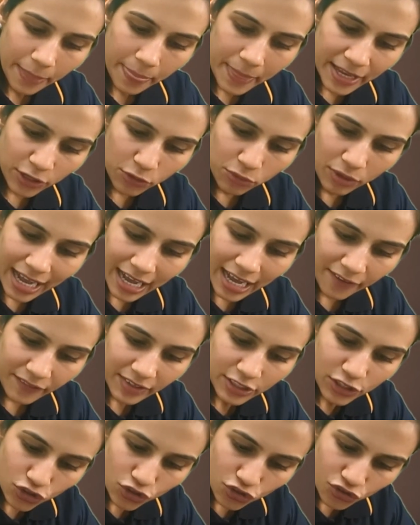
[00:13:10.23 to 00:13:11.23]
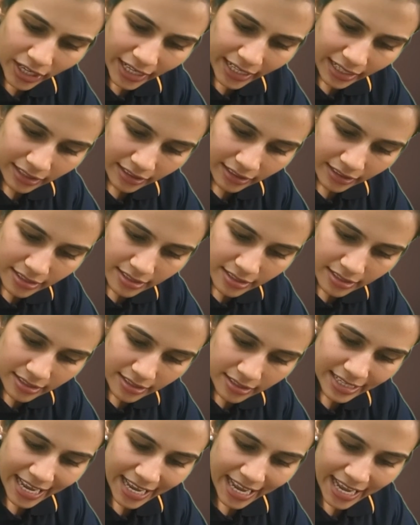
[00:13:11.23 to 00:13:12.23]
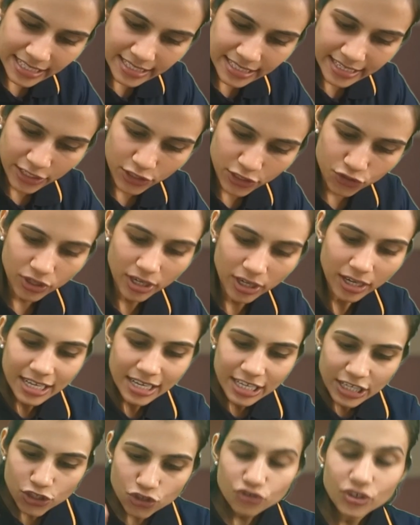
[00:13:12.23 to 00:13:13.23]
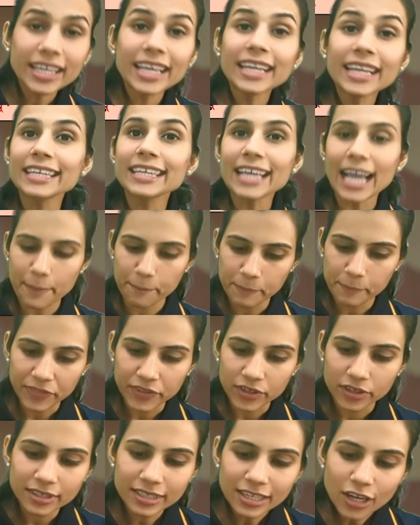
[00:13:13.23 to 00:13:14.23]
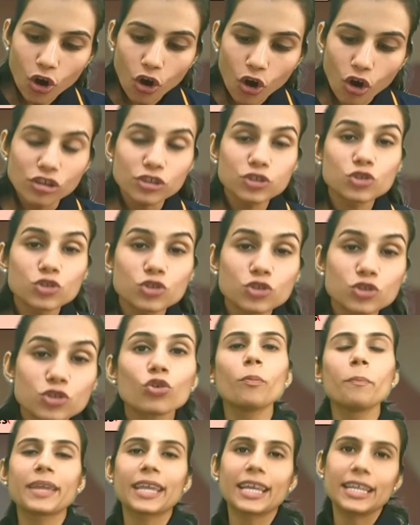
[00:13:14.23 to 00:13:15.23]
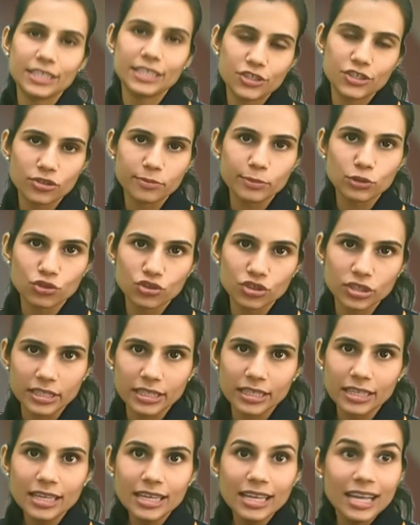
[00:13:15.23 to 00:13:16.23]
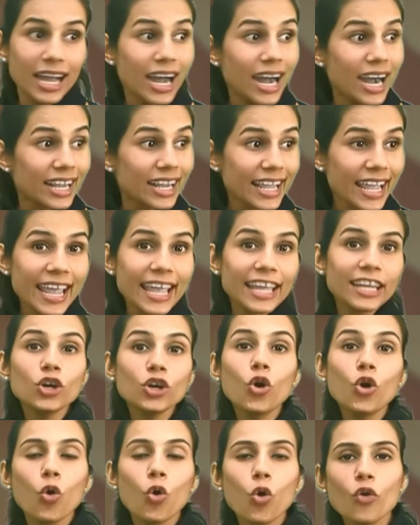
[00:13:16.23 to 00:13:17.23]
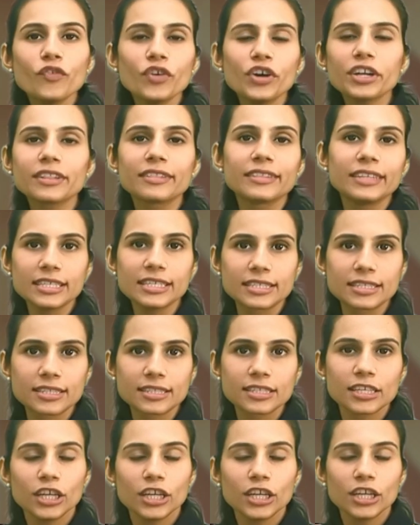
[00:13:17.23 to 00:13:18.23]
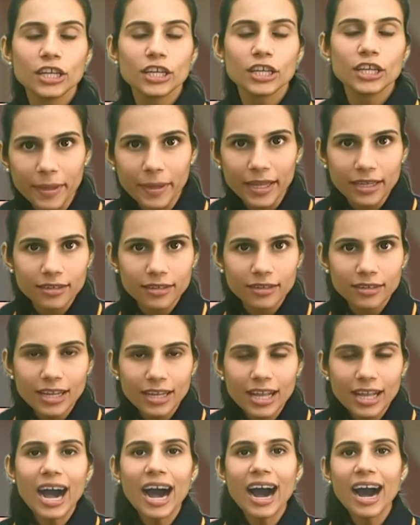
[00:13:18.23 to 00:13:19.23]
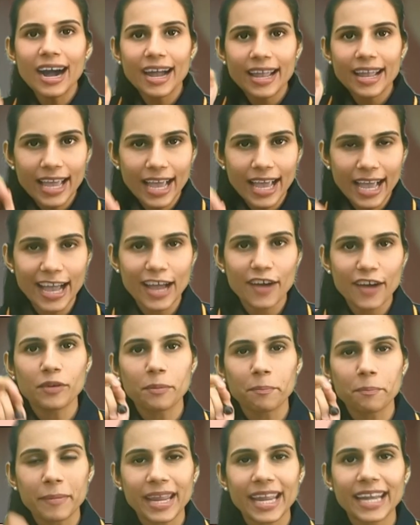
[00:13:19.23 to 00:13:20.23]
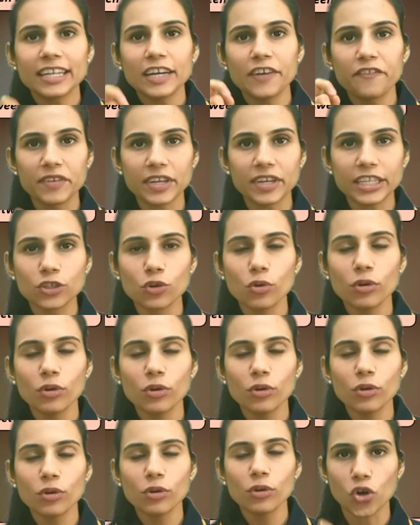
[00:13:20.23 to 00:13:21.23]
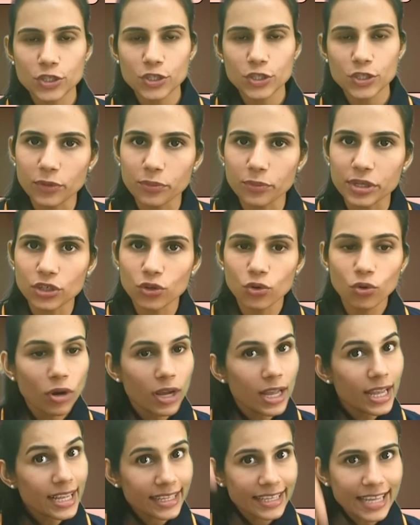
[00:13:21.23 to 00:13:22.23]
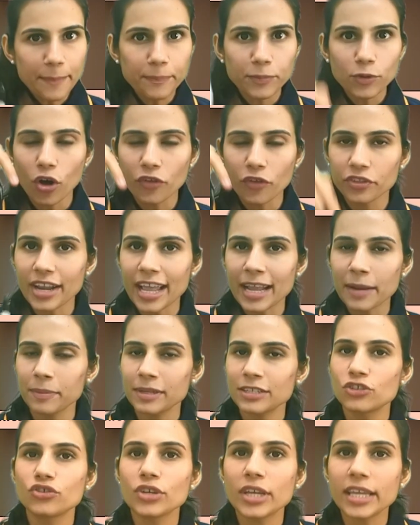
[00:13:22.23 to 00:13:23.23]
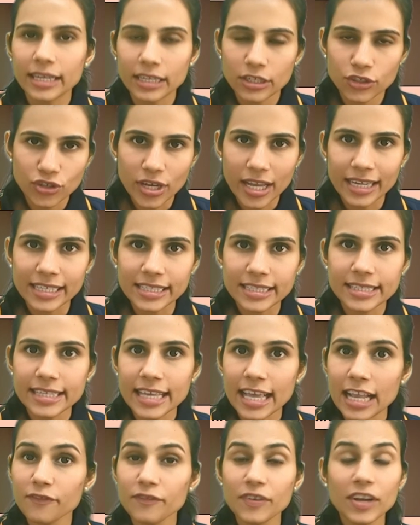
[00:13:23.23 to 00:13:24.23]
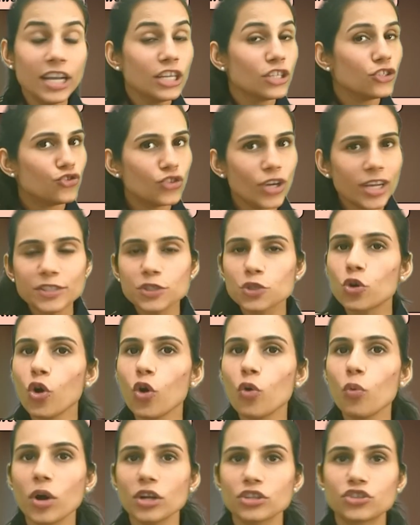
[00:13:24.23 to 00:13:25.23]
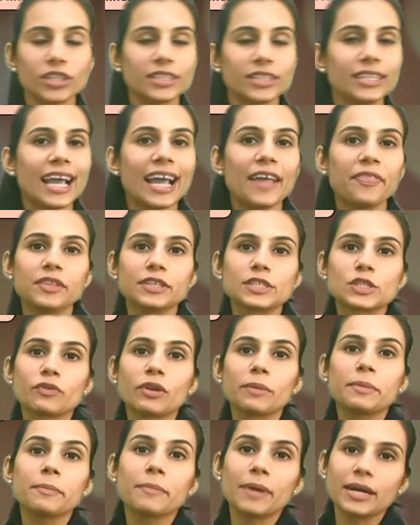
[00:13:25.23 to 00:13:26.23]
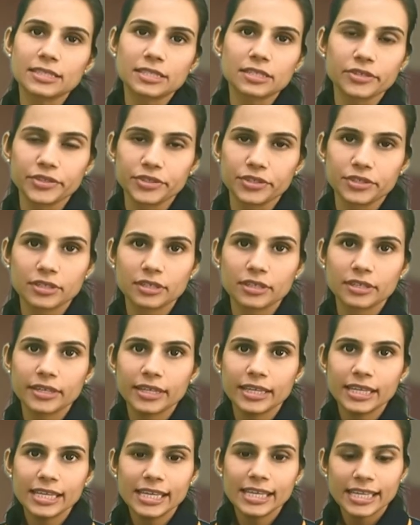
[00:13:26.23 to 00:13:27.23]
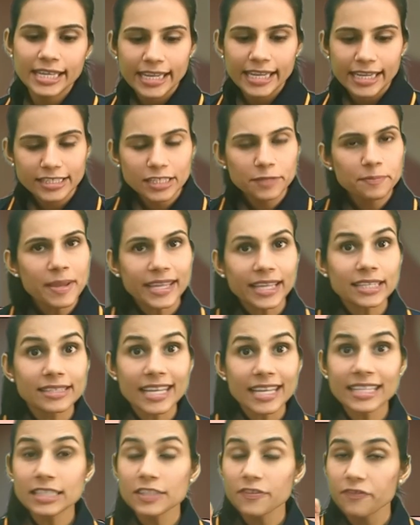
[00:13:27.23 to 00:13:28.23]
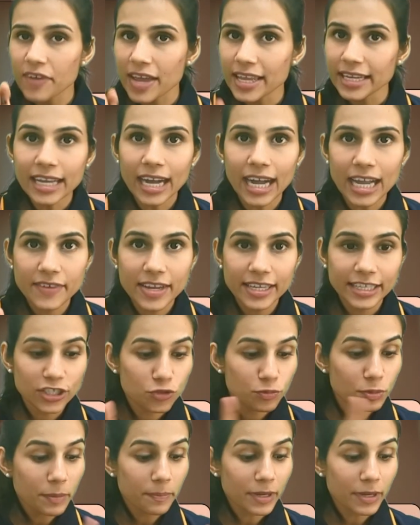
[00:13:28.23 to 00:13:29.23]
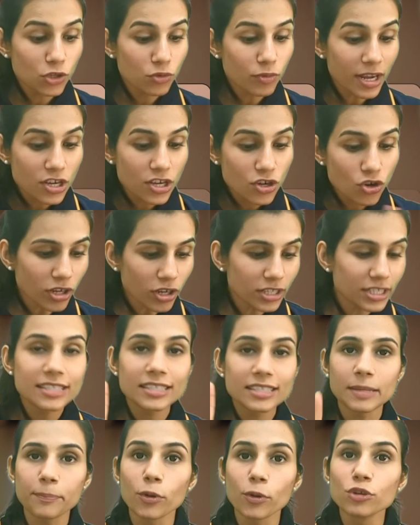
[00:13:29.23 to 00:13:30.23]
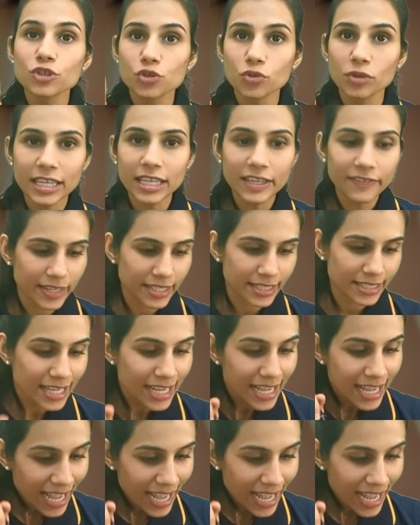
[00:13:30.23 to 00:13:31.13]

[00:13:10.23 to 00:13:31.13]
Then you have string, this is A's extra, string and gap method, also grouping and distribution. Again, over this topic, I have made a video, a short and sweet video, kept on the Rankplus J English channel itself. Just go watch it and this will be mastered. Is it making sense? Very high weightage, people, you are not supposed to leave it.